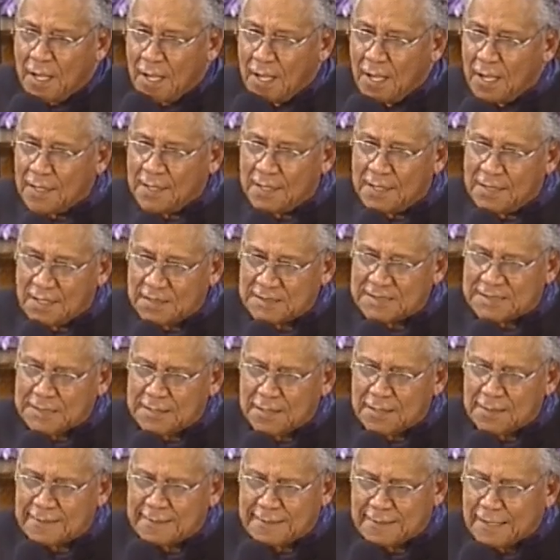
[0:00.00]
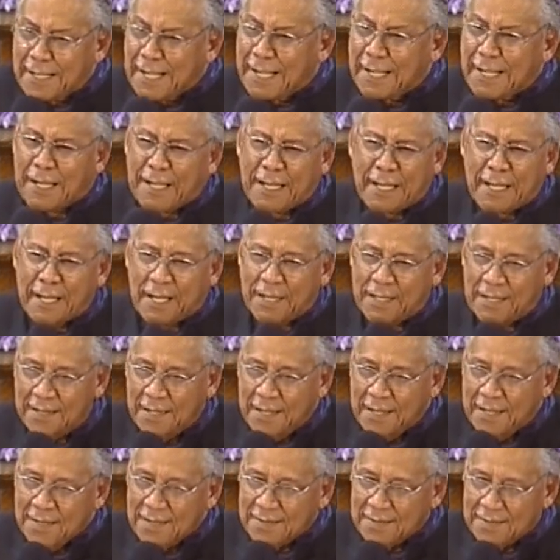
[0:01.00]
against the
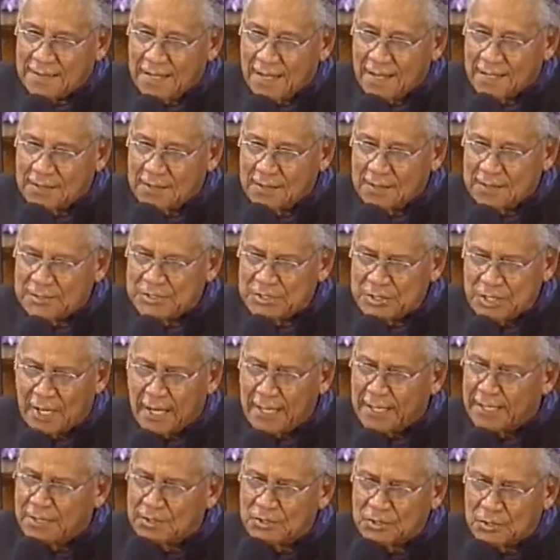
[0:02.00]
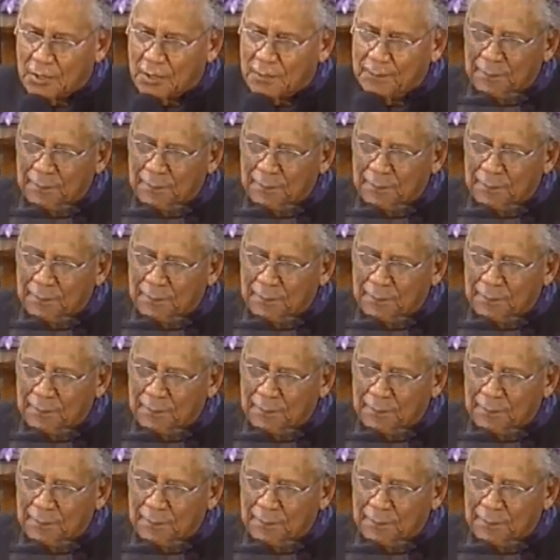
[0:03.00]
thing that could change your